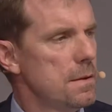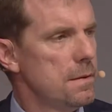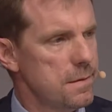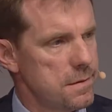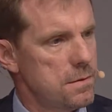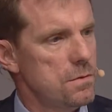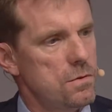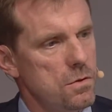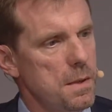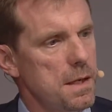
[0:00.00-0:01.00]
There's
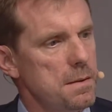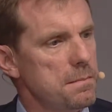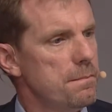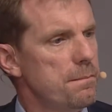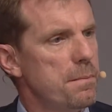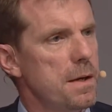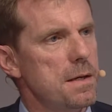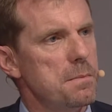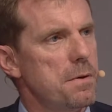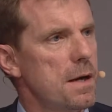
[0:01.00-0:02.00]
too many
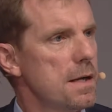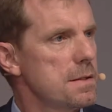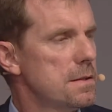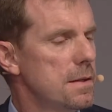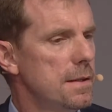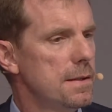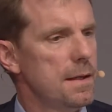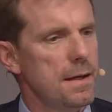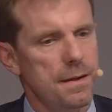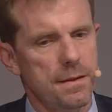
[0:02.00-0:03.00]
branded products, and
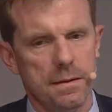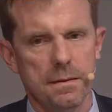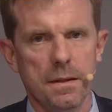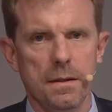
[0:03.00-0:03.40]
I think